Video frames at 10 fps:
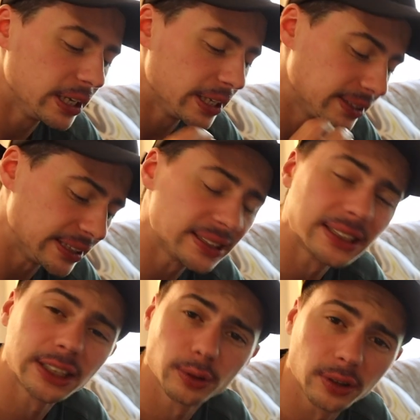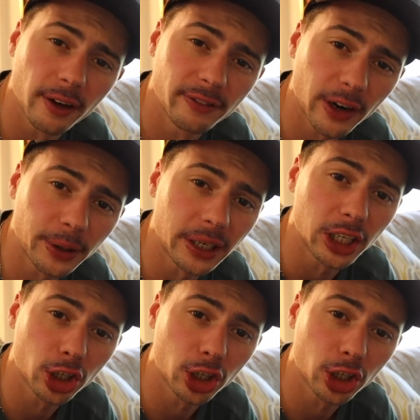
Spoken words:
since this was a very